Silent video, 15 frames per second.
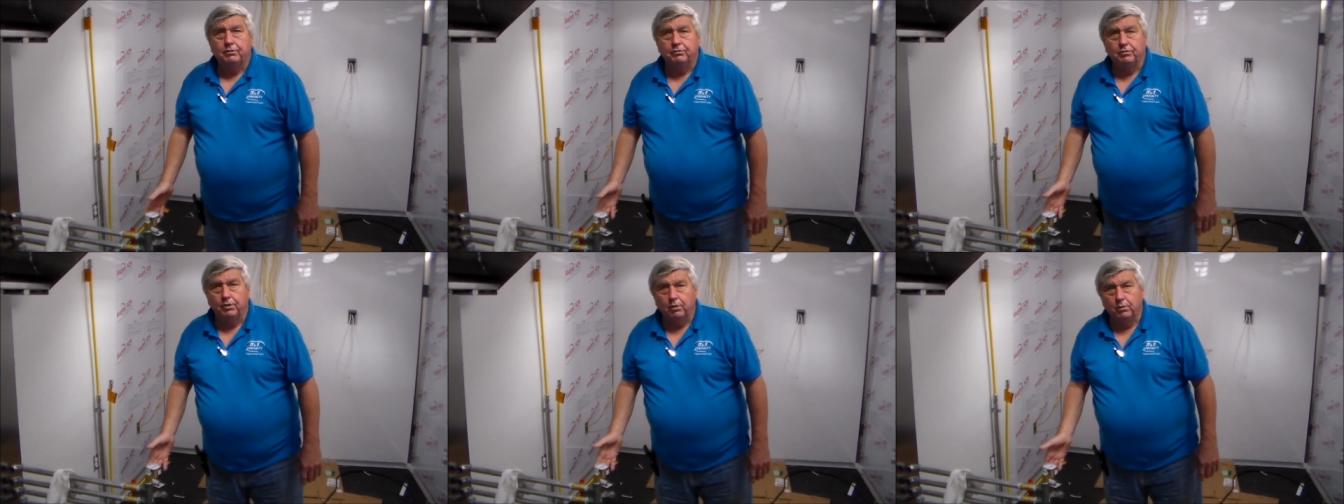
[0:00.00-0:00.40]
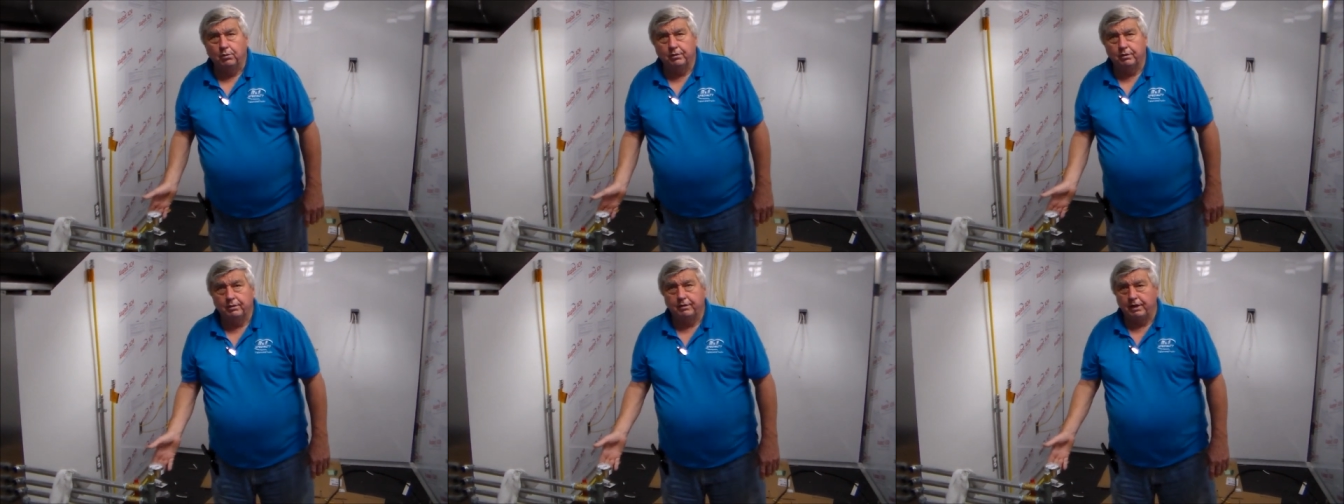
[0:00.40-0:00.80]

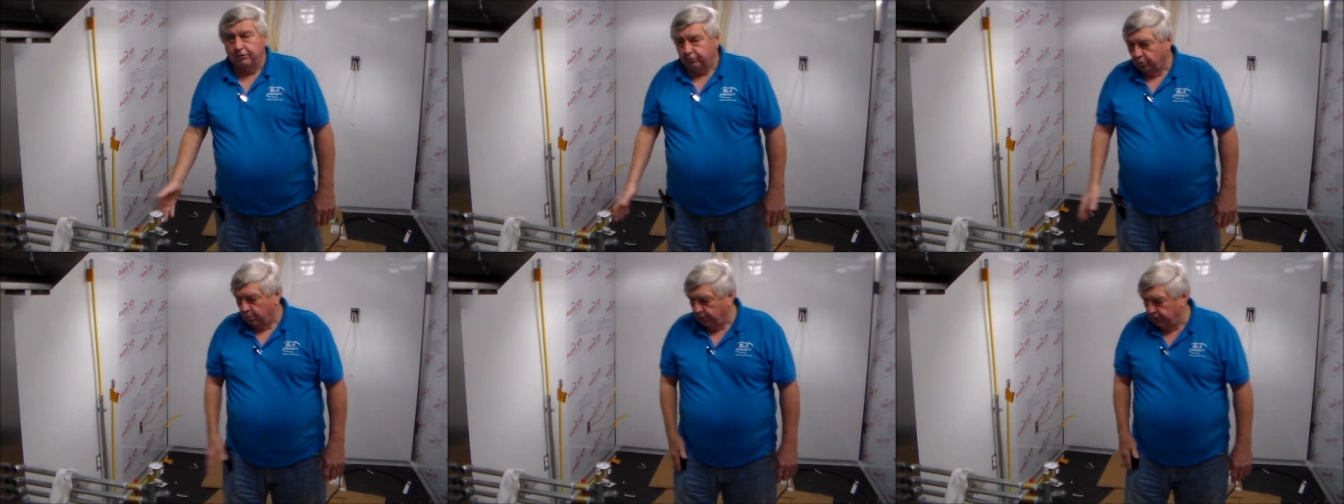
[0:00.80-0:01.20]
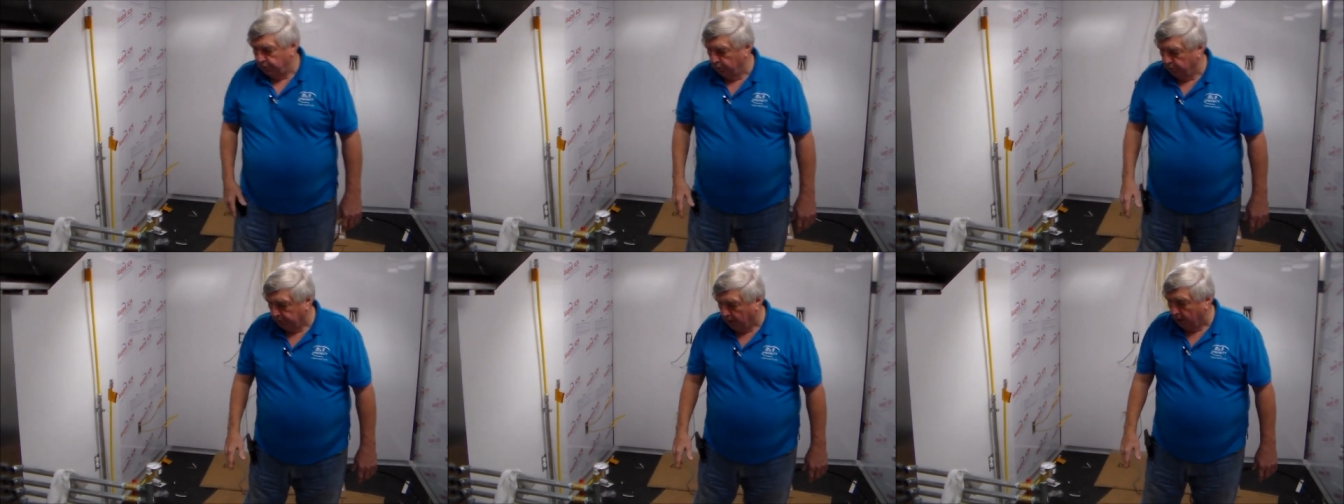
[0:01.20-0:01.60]
So that's what we
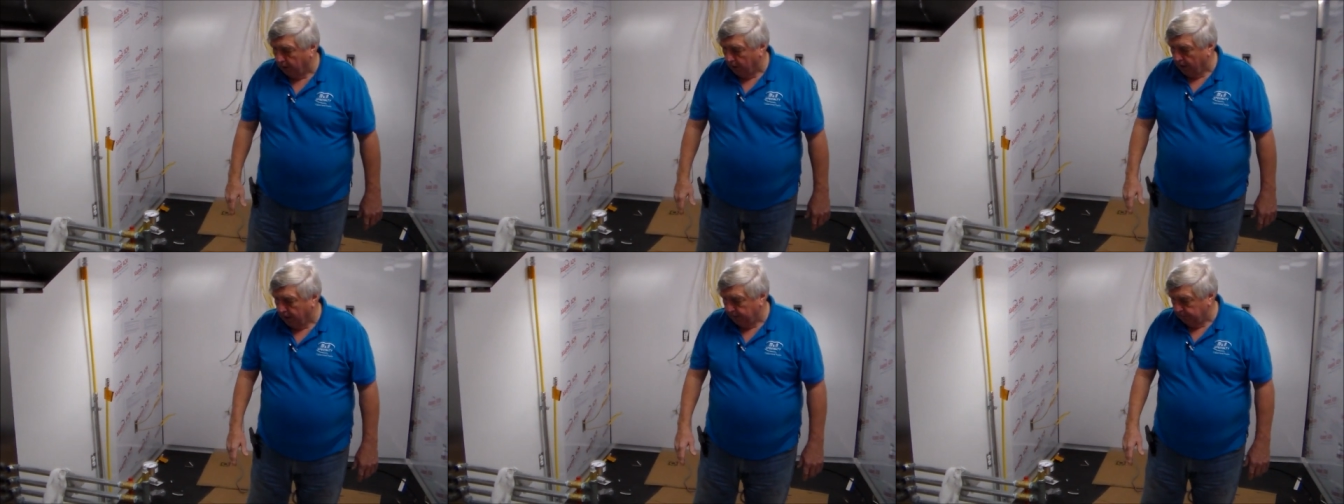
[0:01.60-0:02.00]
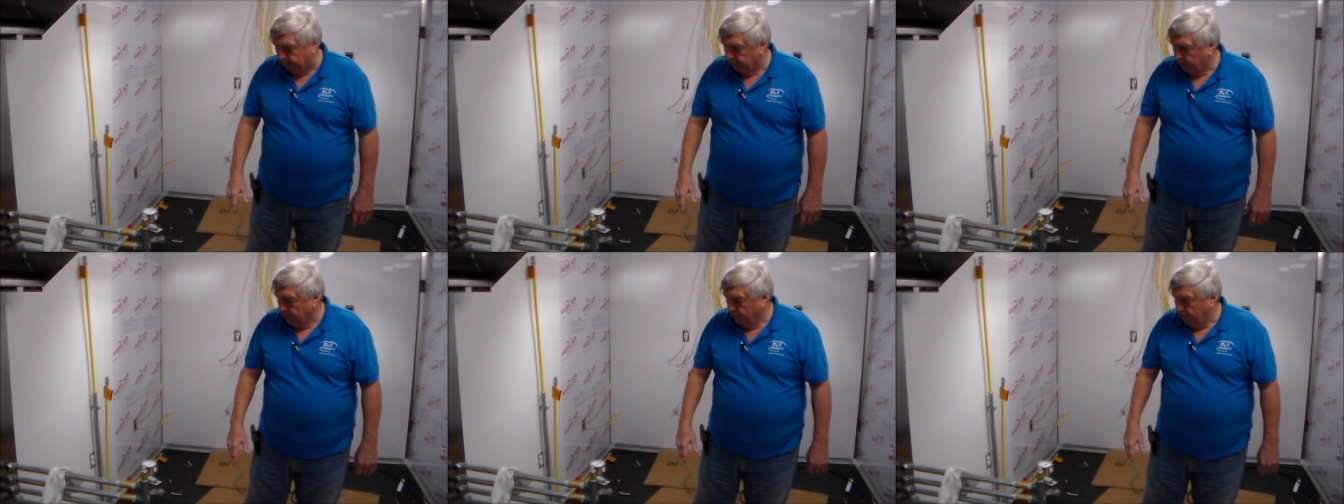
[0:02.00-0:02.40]
do with our lines,
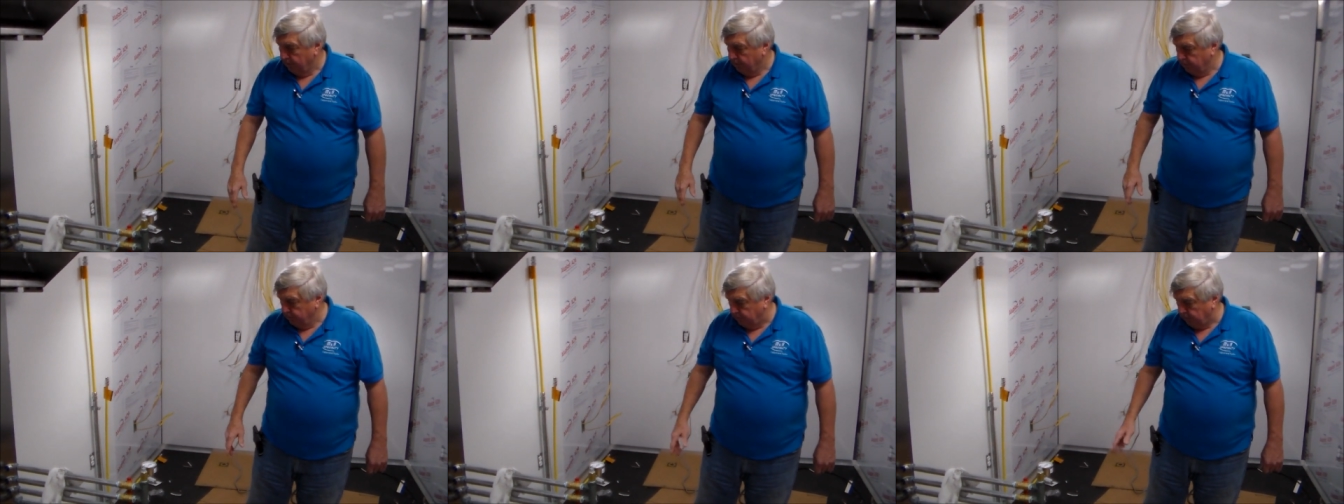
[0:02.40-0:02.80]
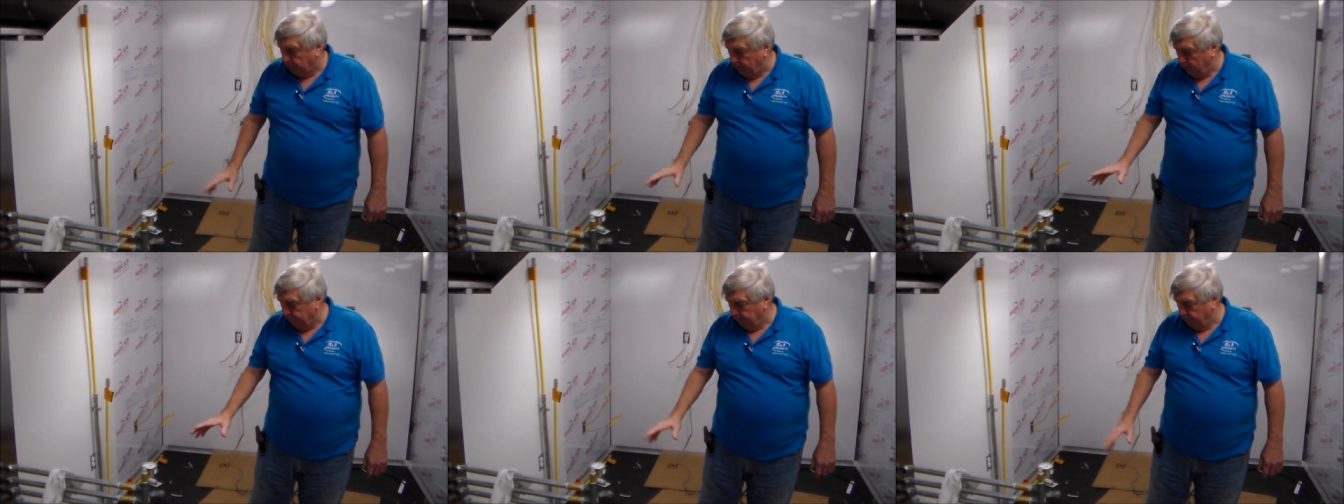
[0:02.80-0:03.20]
just to
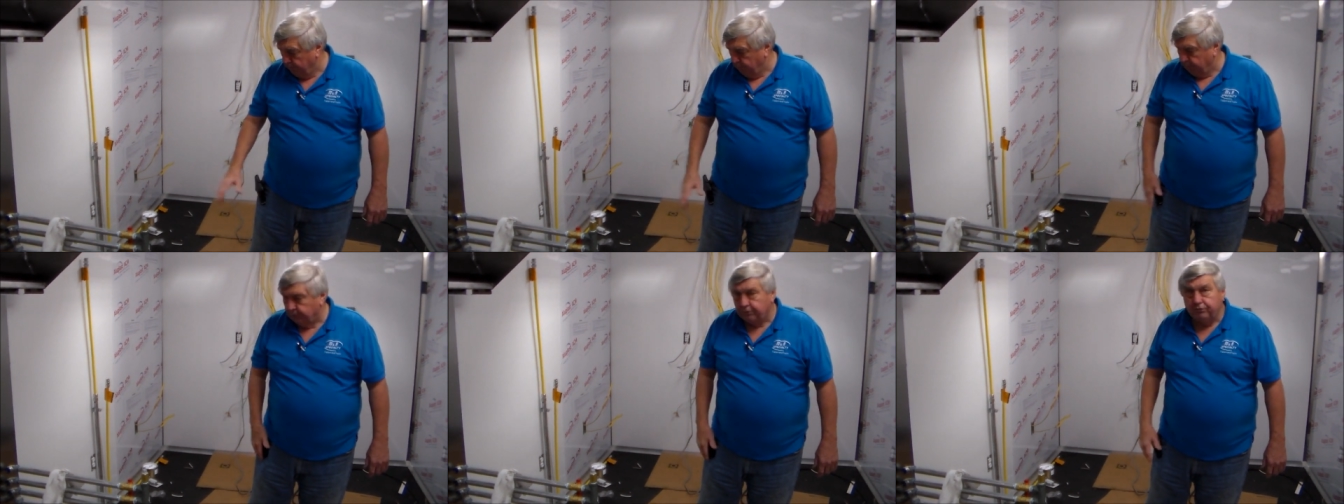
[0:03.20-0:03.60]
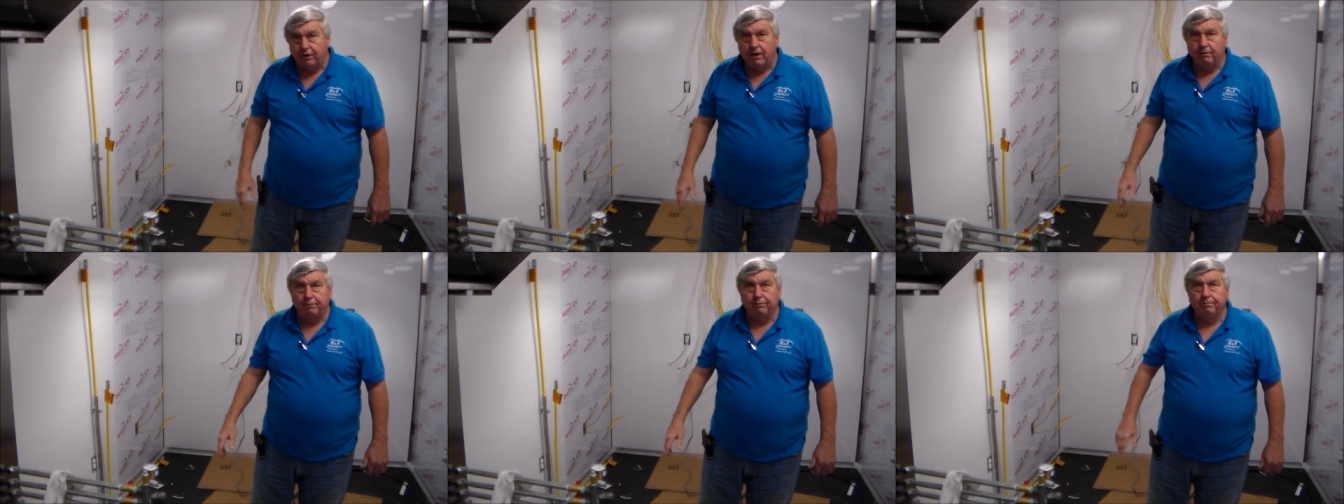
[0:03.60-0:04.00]
keep you
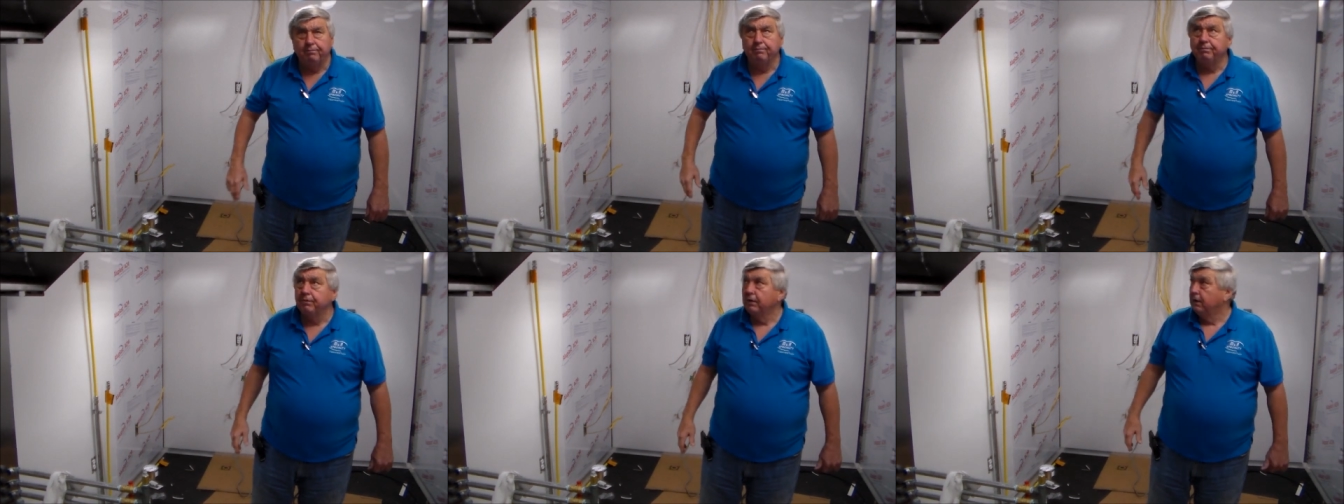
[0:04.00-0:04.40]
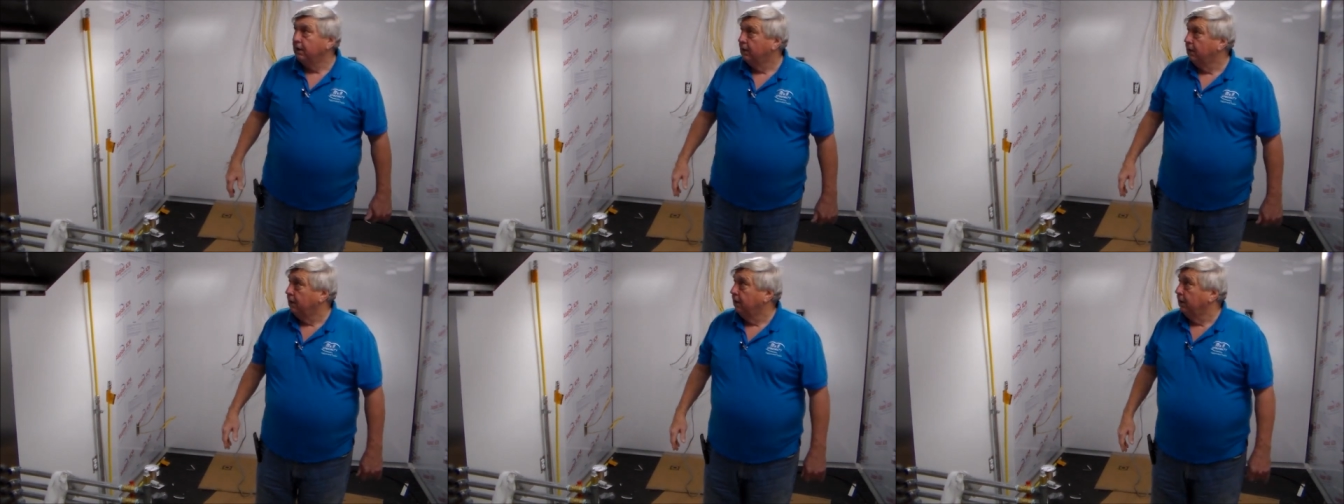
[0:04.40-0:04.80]
safe.
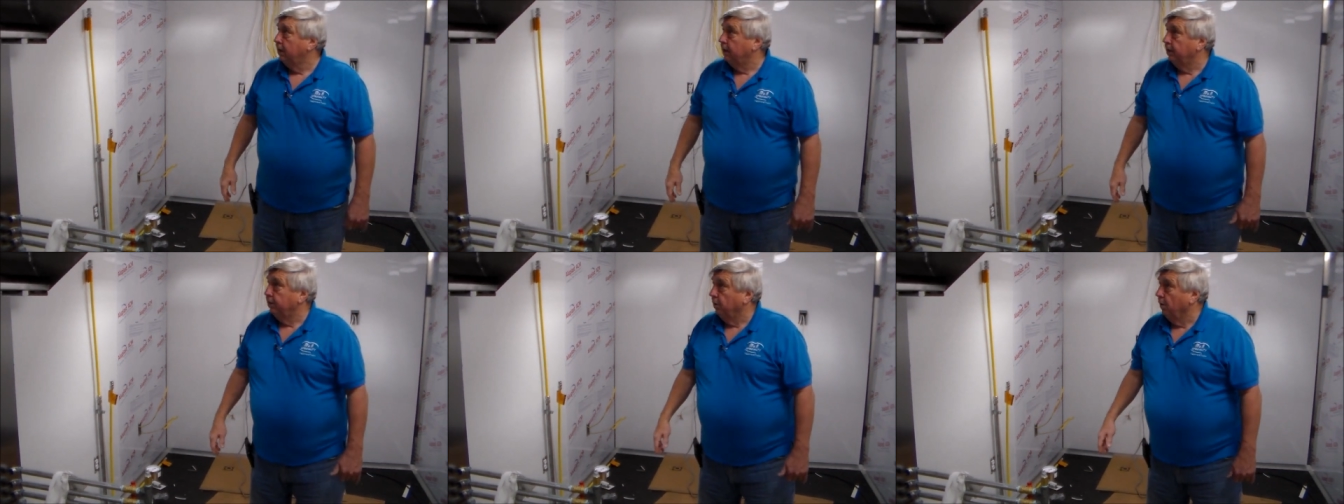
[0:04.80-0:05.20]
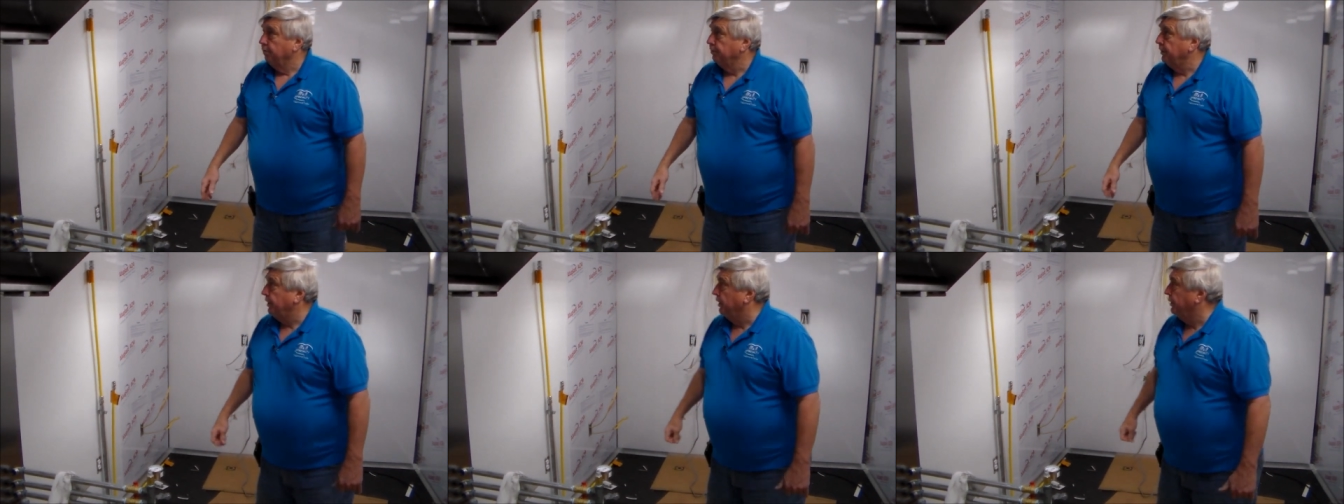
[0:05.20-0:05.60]
And
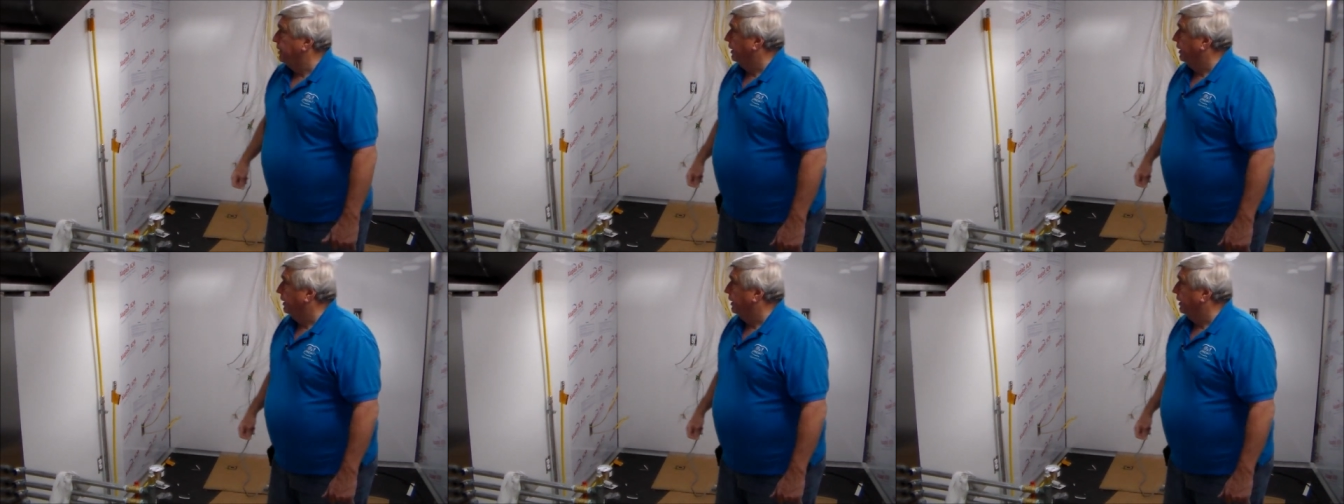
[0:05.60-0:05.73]
hopefully on